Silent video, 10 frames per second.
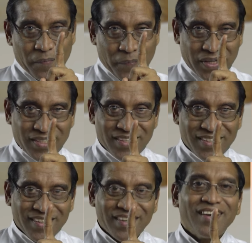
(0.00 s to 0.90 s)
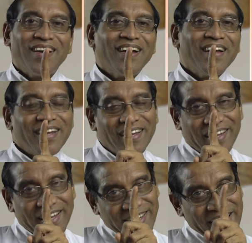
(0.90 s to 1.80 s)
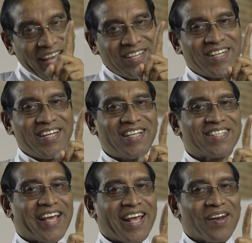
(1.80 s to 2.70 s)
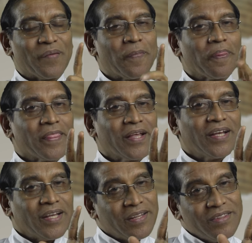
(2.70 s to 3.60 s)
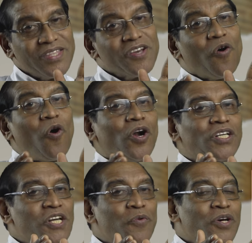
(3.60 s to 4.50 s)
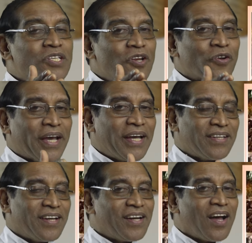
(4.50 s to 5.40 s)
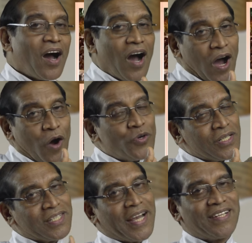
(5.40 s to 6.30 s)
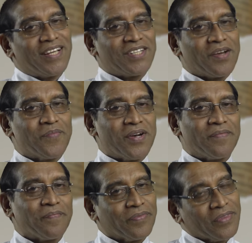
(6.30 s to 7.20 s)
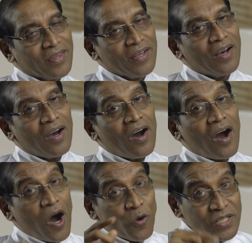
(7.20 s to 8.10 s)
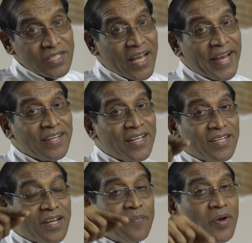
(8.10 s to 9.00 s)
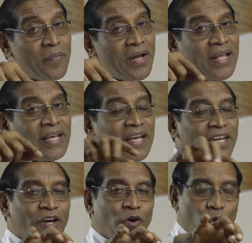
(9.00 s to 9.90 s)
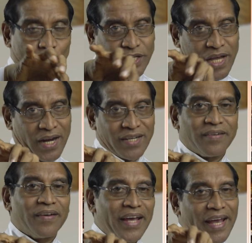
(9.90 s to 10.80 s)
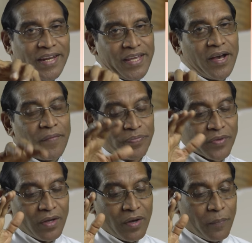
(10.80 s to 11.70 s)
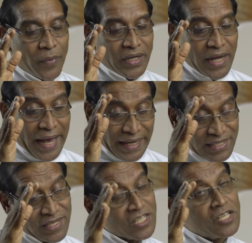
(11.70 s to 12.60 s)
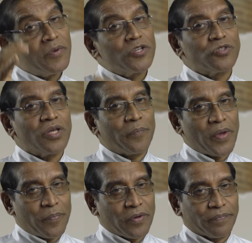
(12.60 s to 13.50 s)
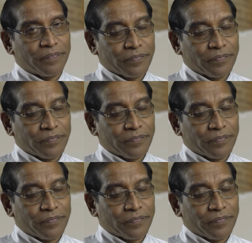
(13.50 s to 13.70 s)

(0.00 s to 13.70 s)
But in ancient Israel, the altar was located outside the temple. Outside the temple building in a courtyard area, but accessible to the people.